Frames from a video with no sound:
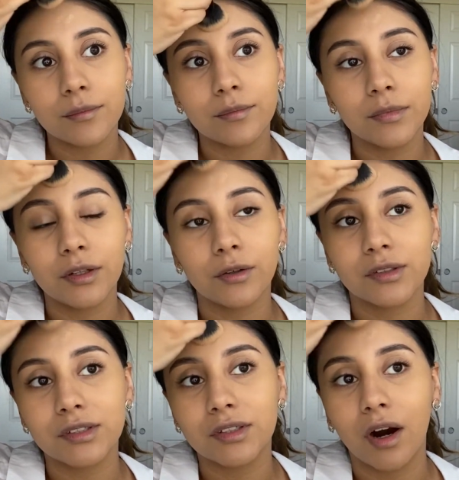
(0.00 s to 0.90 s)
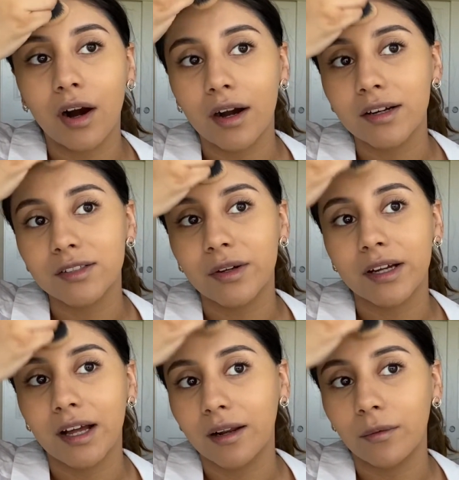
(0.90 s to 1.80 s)
little scar, so I
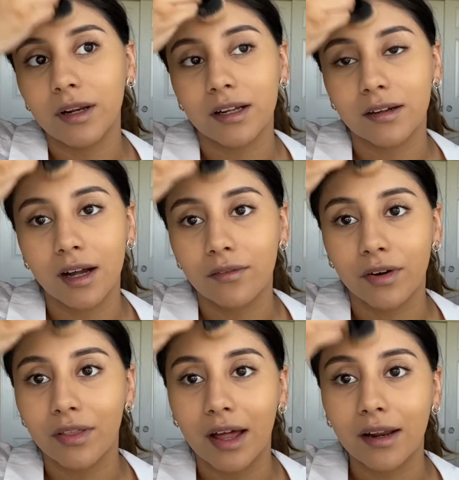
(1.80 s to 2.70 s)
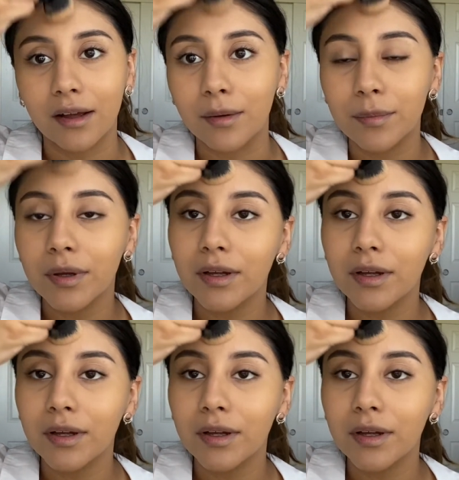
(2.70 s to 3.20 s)
kind of want to cover that up